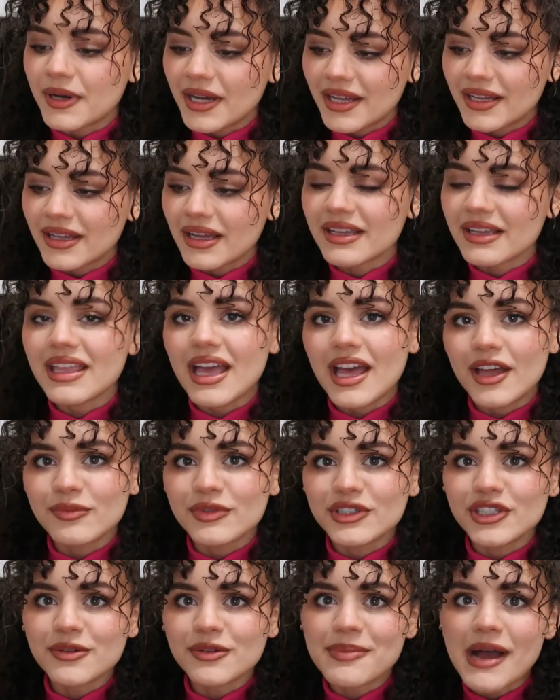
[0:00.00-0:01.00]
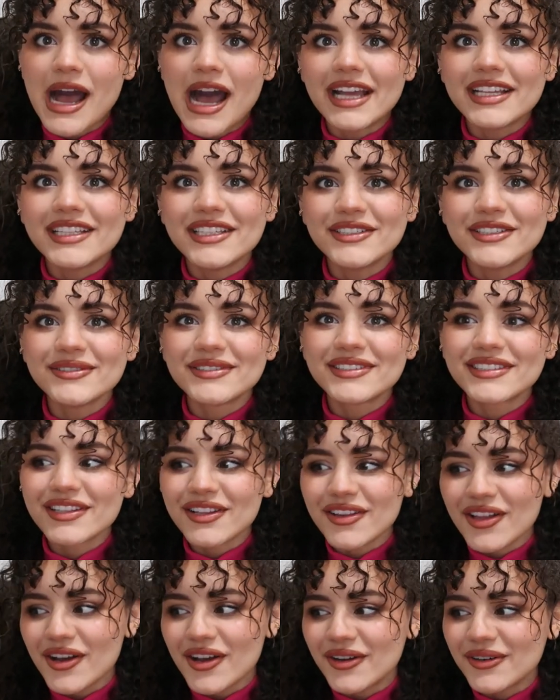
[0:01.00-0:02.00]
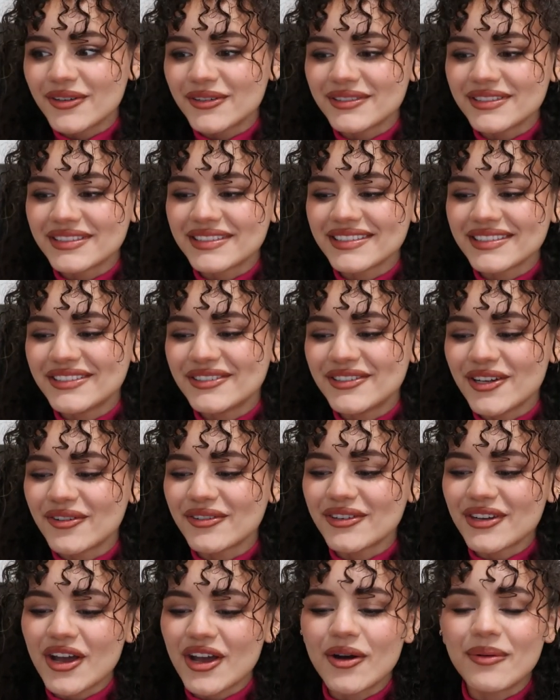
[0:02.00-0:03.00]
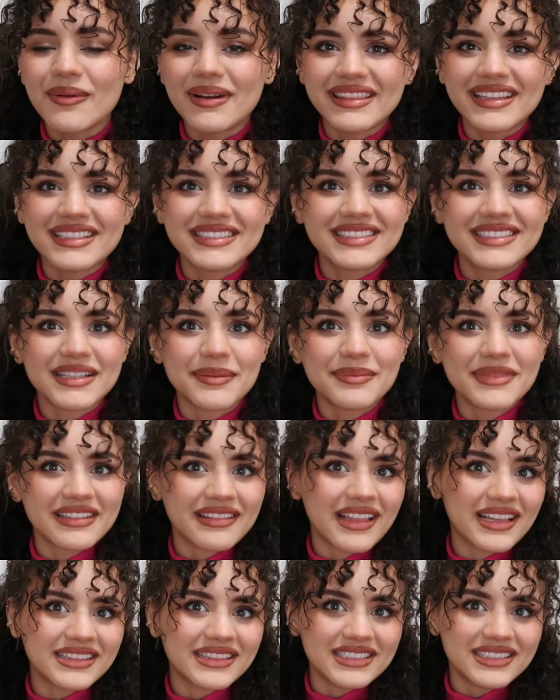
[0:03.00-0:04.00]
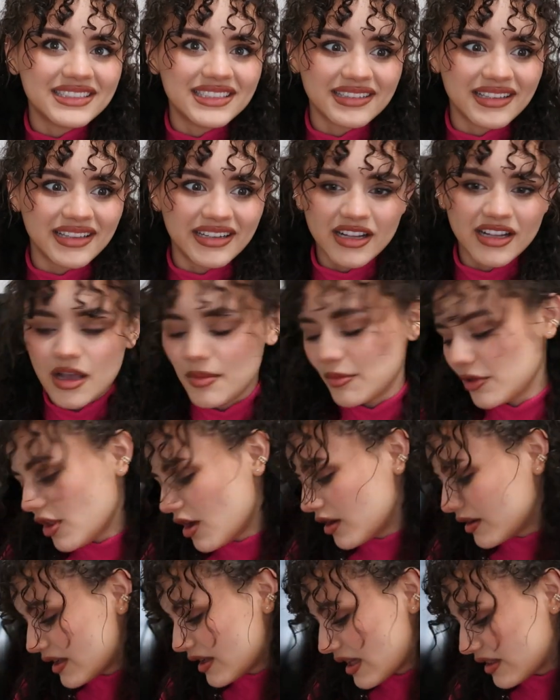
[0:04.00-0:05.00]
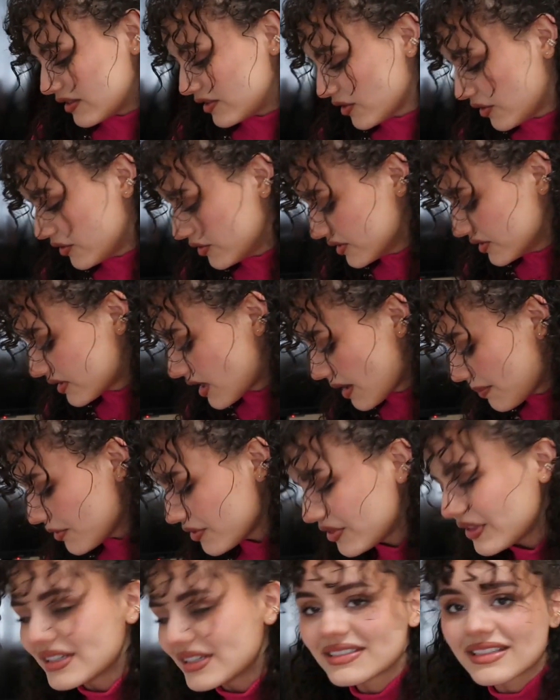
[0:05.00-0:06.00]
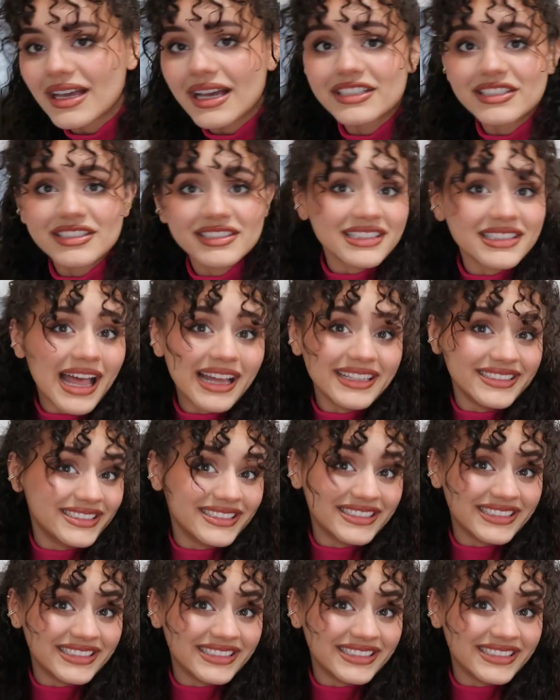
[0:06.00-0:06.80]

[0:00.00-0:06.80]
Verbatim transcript: but again, when you're buying used clothes, you don't know when this something like this is gonna come along again. So there are a couple things I just had to